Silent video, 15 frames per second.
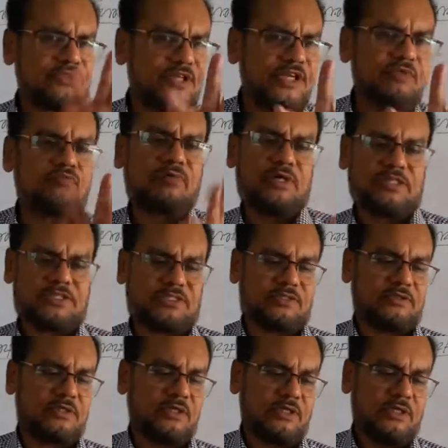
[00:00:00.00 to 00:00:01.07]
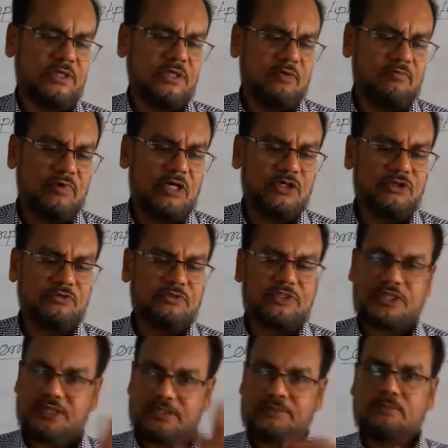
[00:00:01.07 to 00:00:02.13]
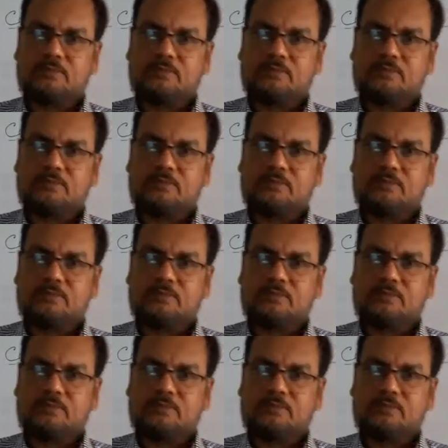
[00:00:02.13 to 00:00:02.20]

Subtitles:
3 words, 1, 2, 3.